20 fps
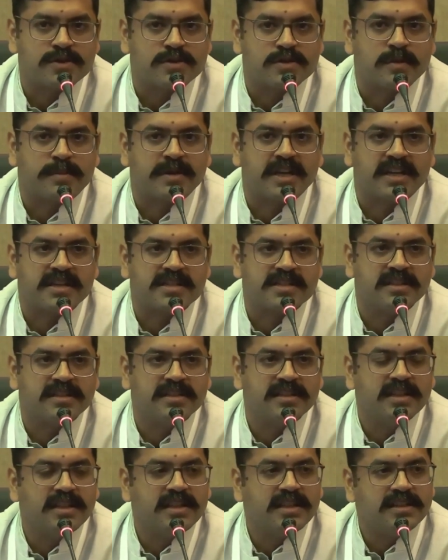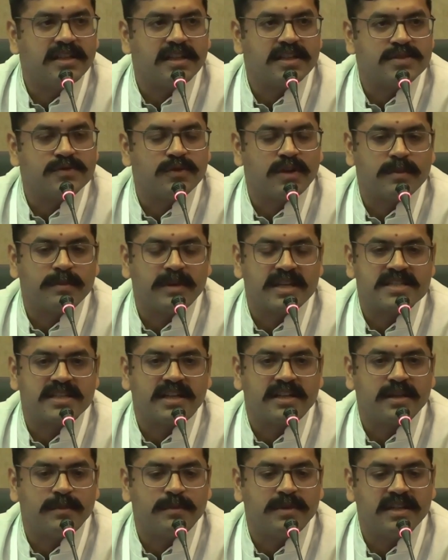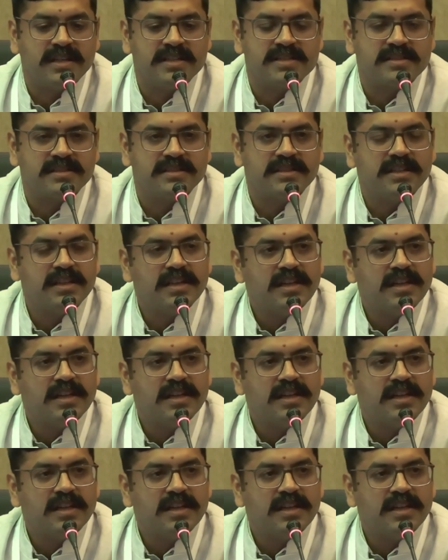social protection. That is what my startup does.